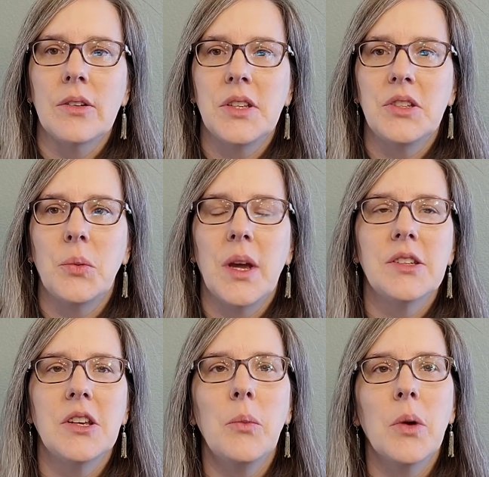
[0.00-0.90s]

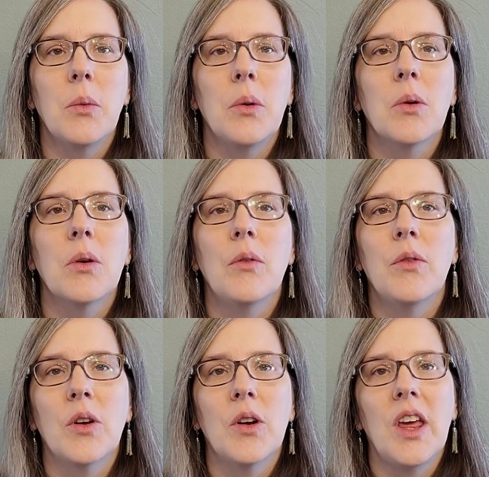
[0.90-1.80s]
situation where we were
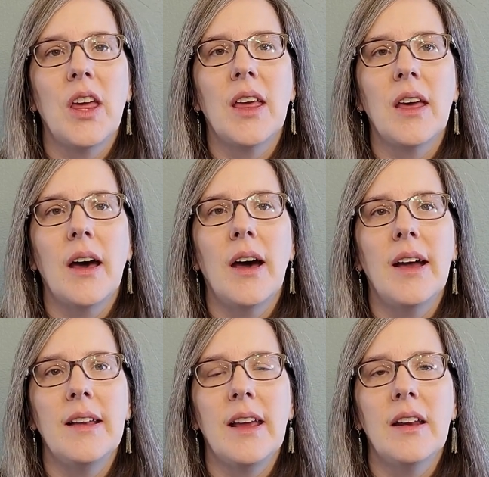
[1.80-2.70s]
converting
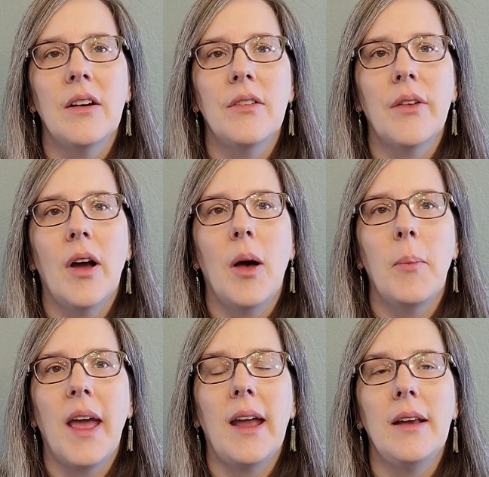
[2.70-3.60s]
data
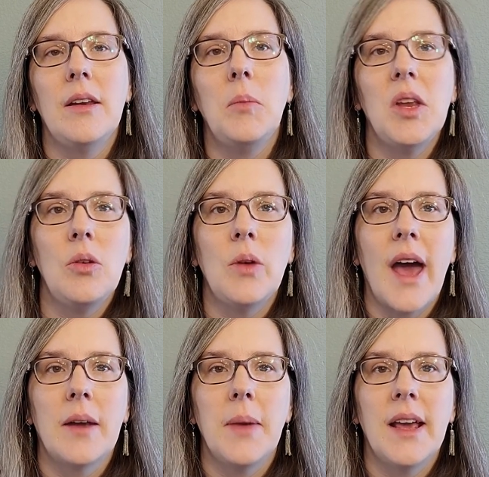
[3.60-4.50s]
from a DB2
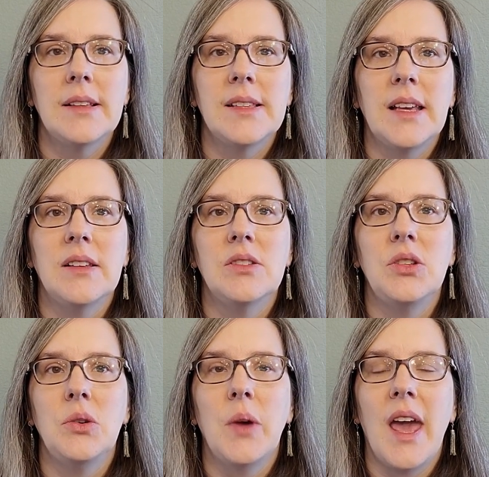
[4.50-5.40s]
database
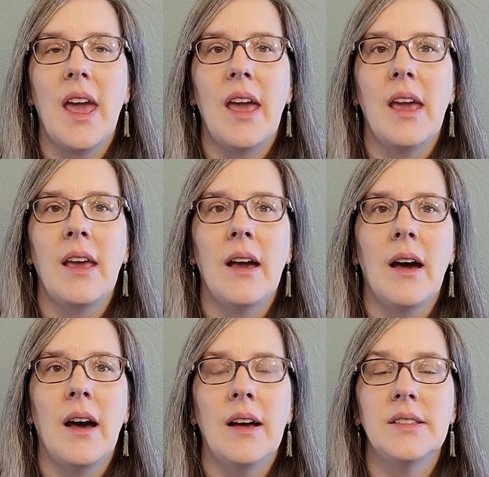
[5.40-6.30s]
into a
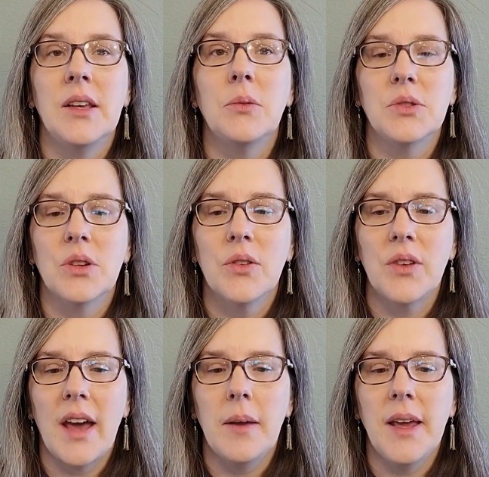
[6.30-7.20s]
SQL Server
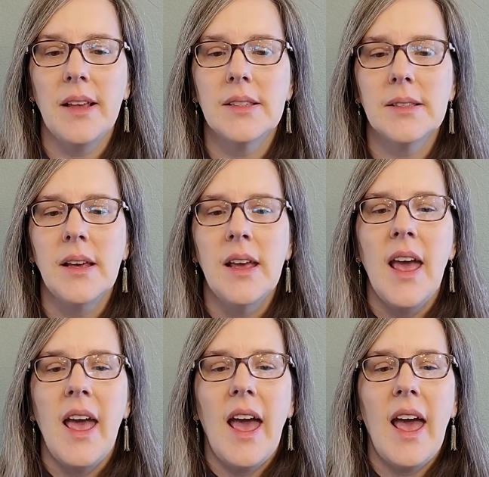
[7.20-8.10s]
database.
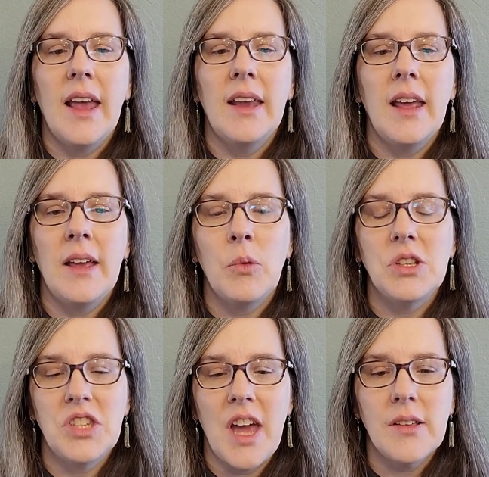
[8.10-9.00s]
And it
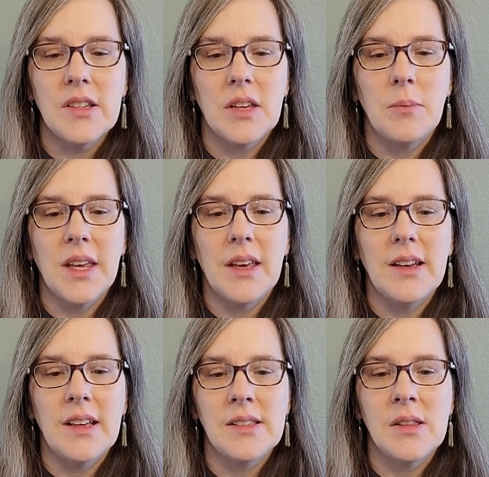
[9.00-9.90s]
was challenging
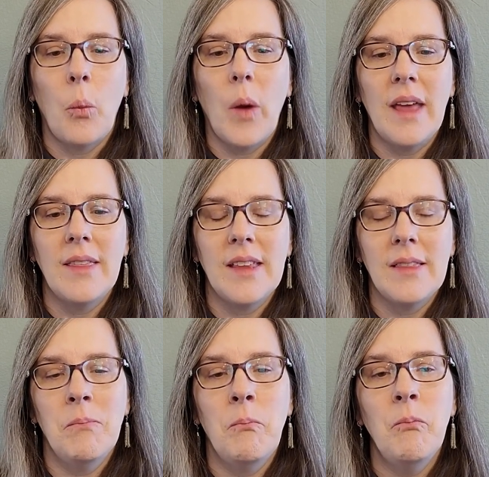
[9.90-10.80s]
because the way
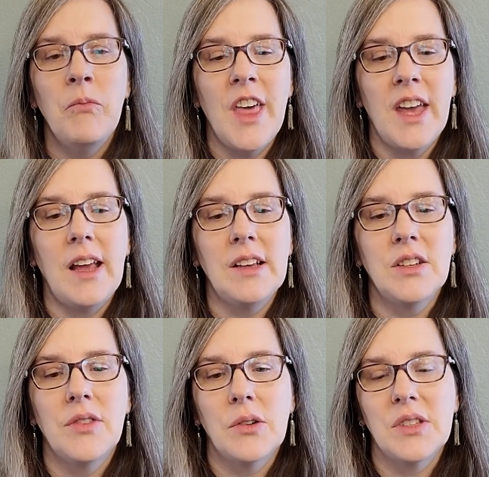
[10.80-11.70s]
that each
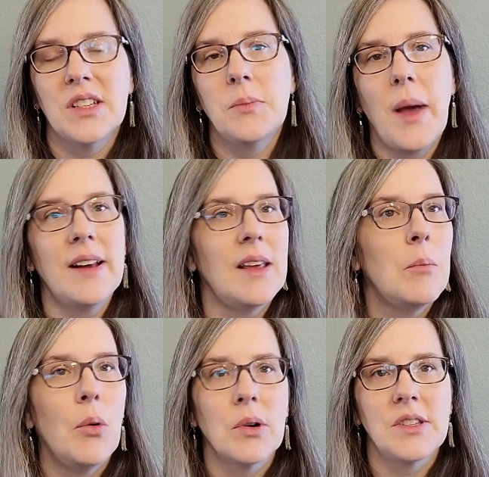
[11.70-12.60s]
of those expect
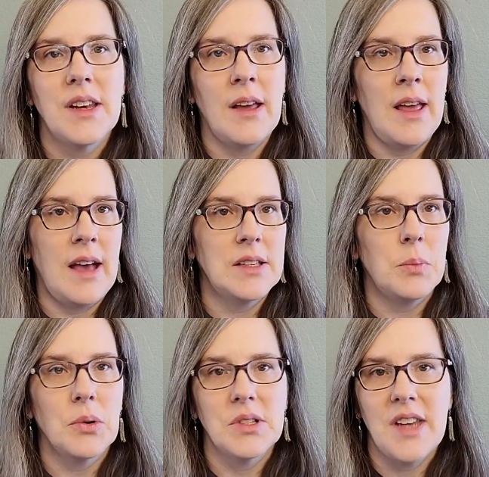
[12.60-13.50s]
imports and
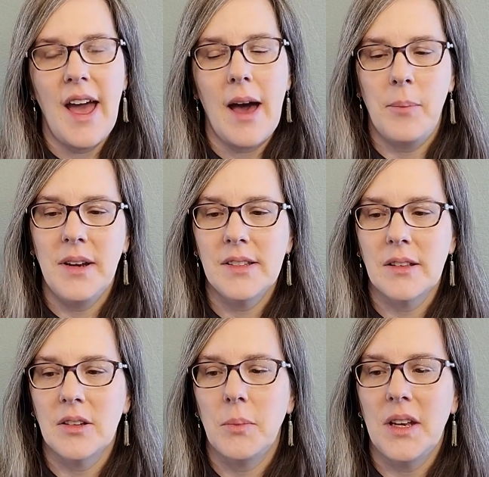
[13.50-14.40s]
exports to happen is a
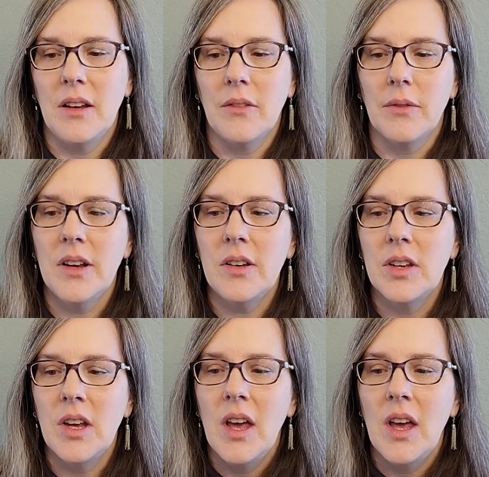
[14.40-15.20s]
little bit different.